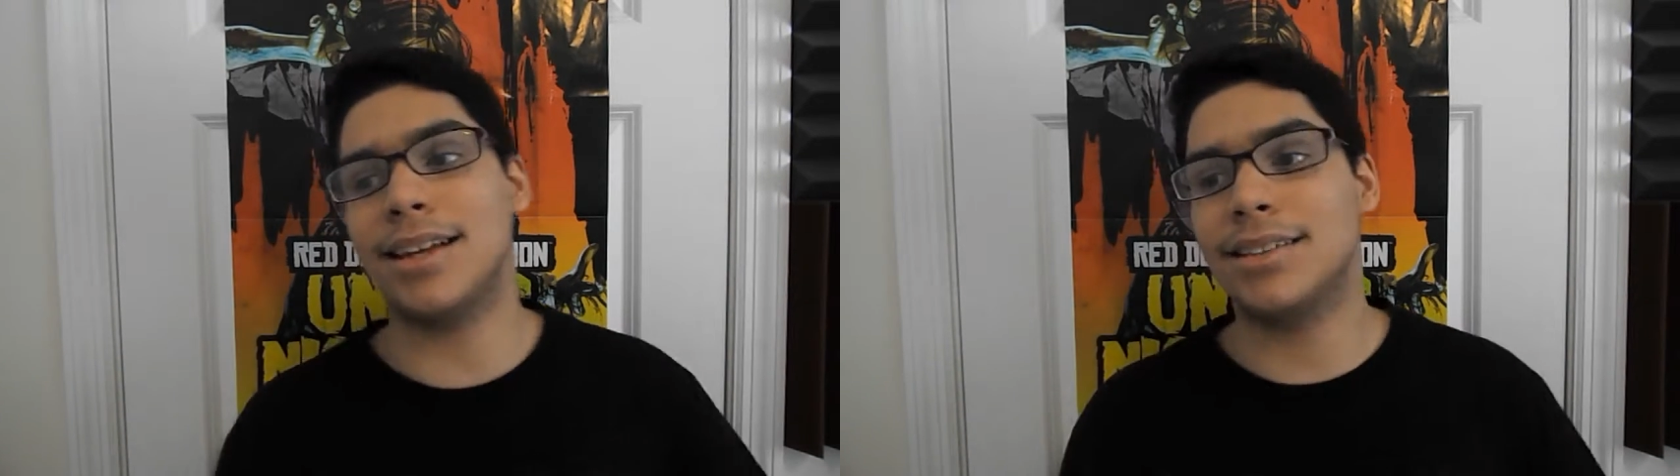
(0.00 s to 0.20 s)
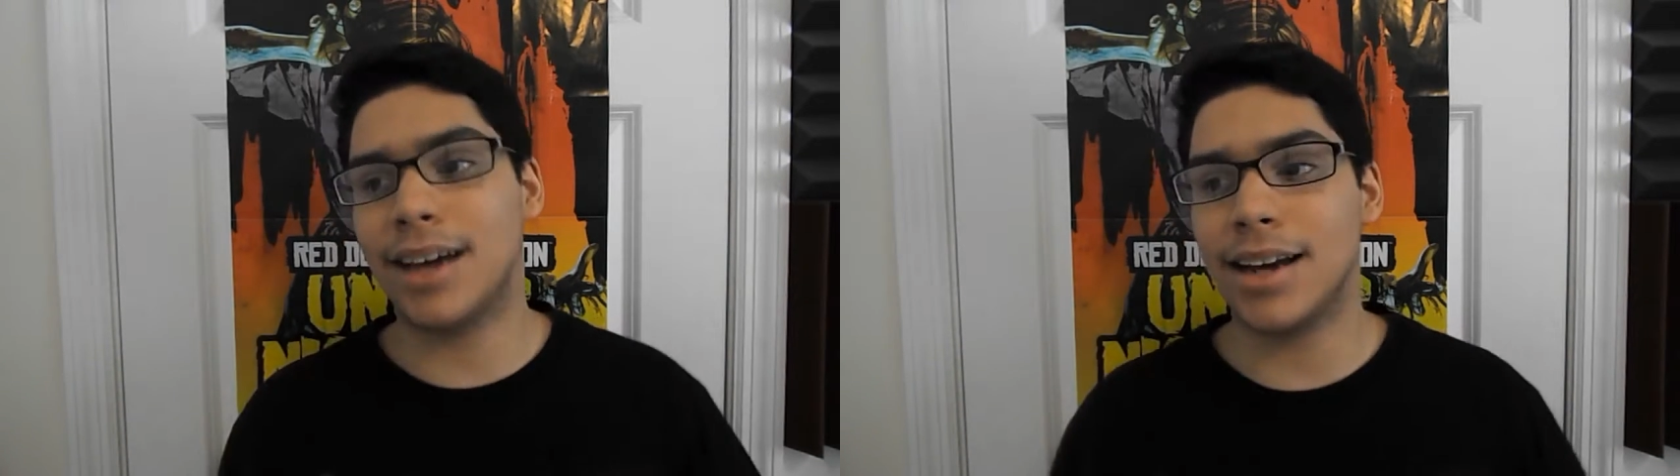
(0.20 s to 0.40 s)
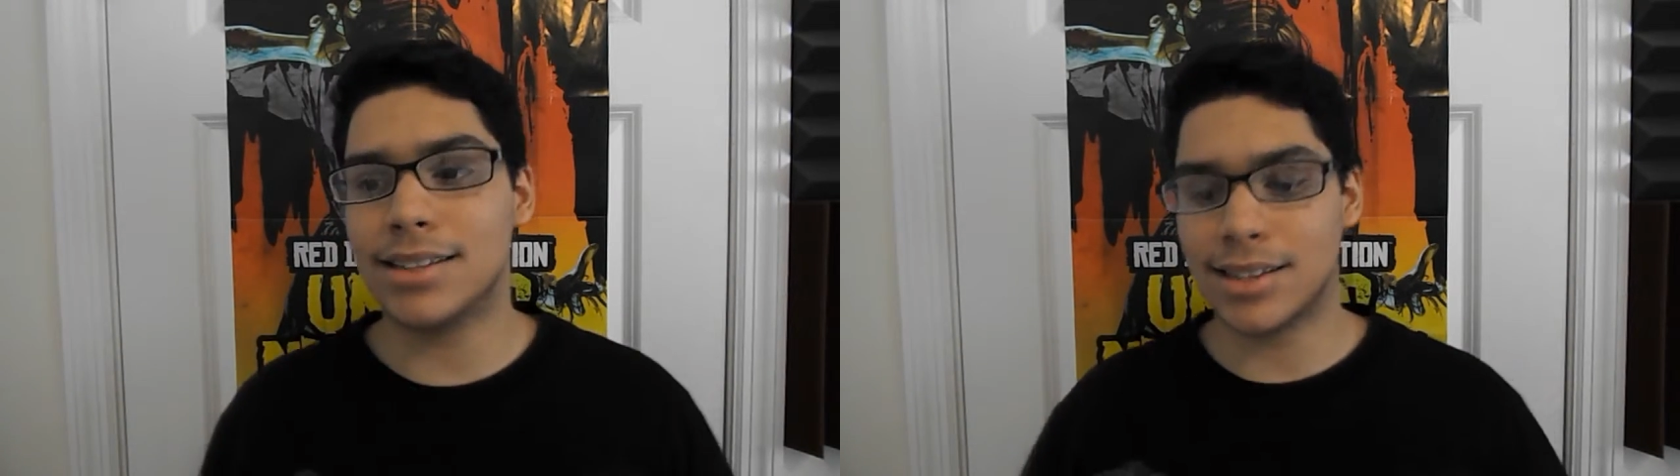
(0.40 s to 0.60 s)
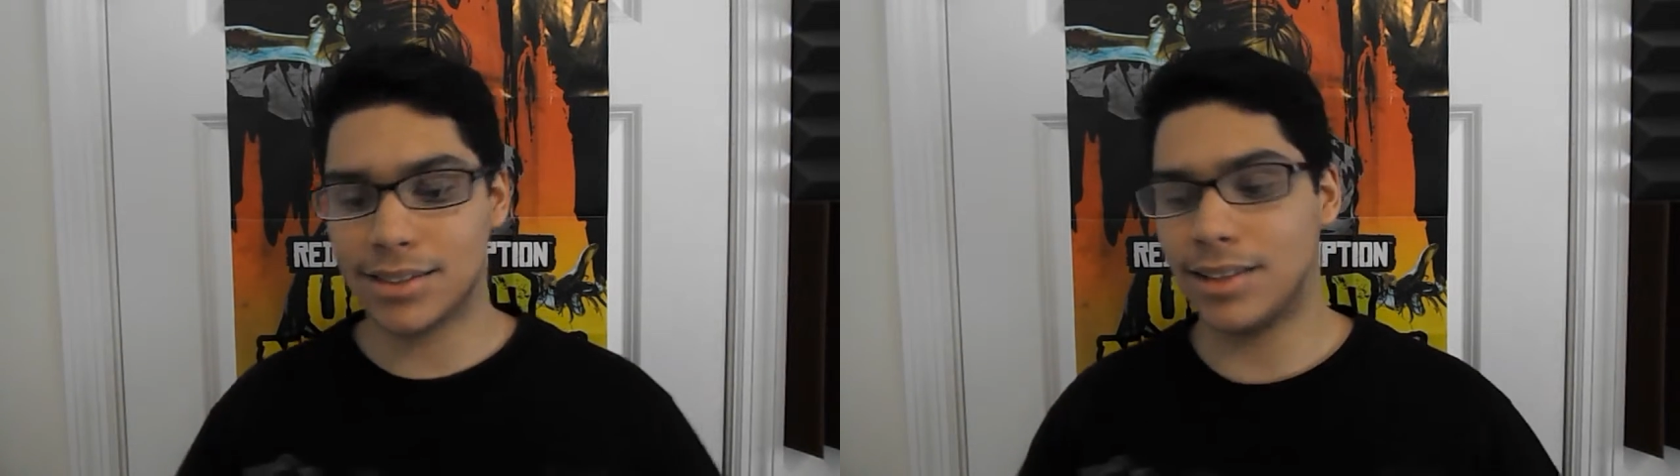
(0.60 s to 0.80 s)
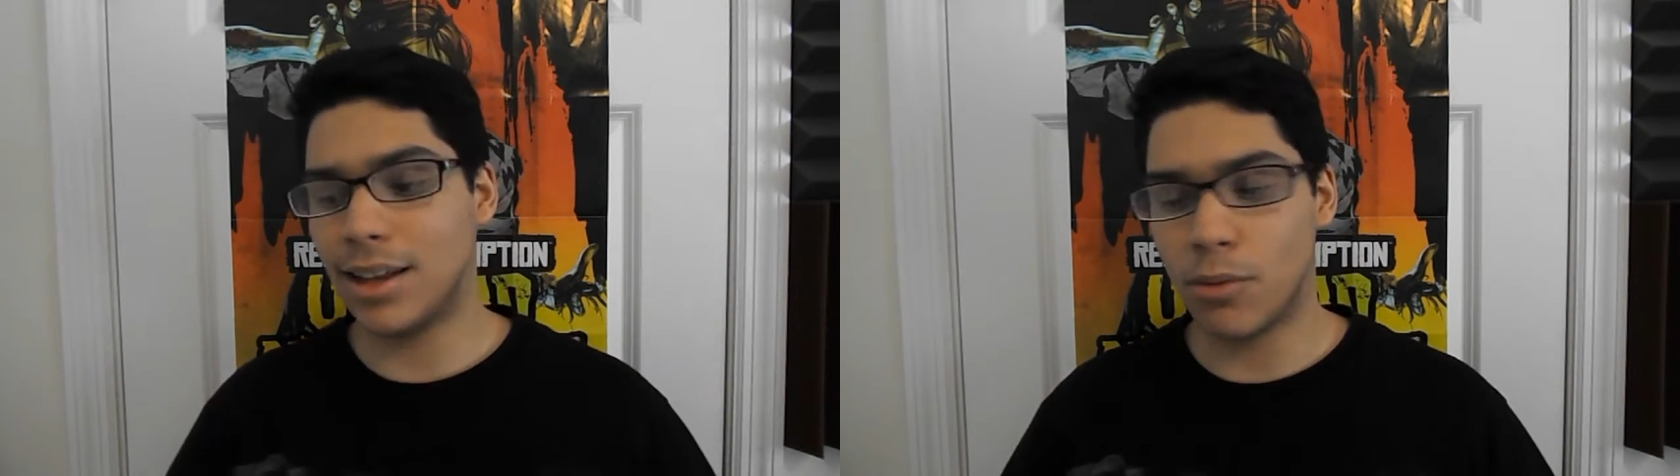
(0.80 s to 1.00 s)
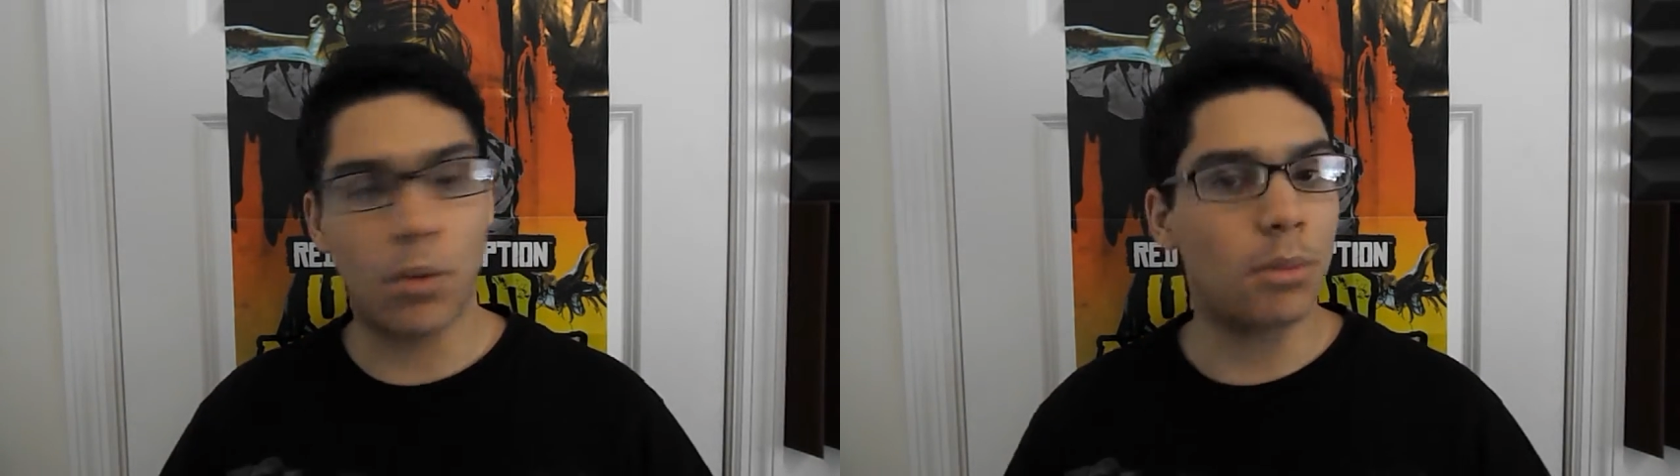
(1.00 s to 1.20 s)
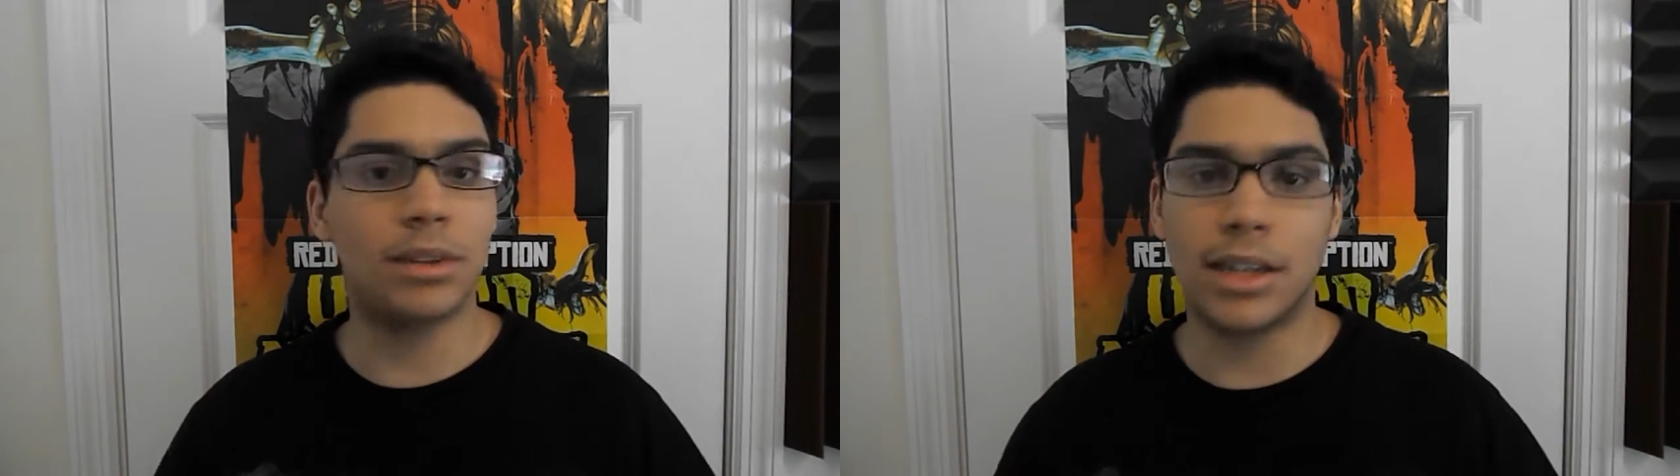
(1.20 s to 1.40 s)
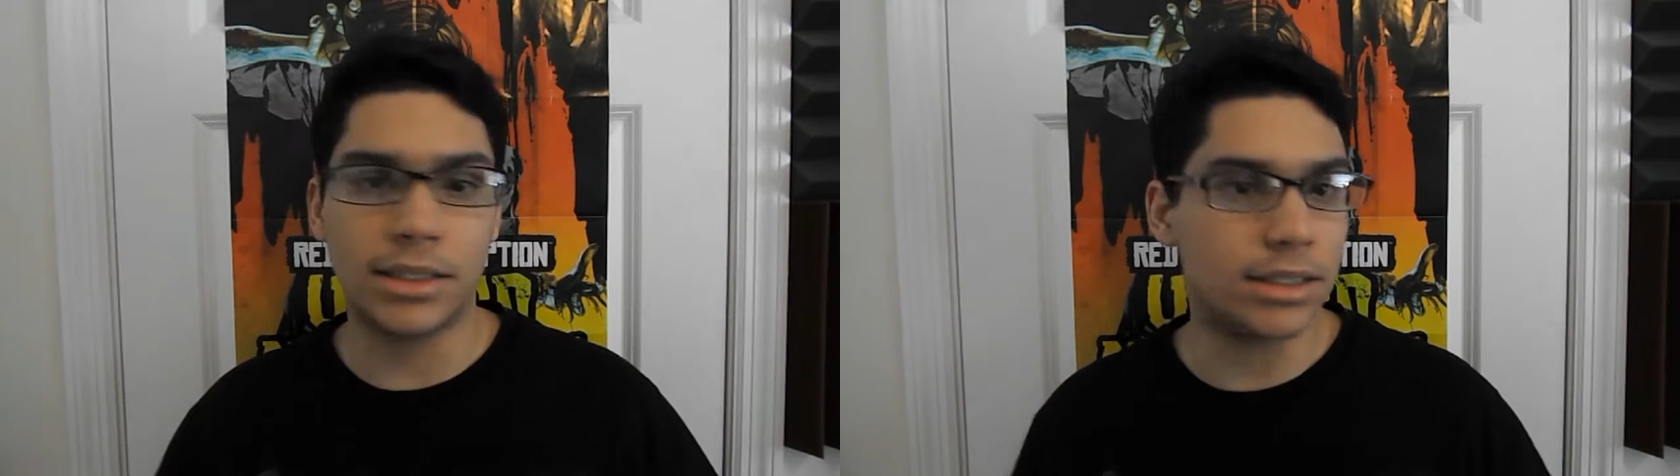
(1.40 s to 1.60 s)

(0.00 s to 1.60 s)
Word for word: it kind of sucks that they went with the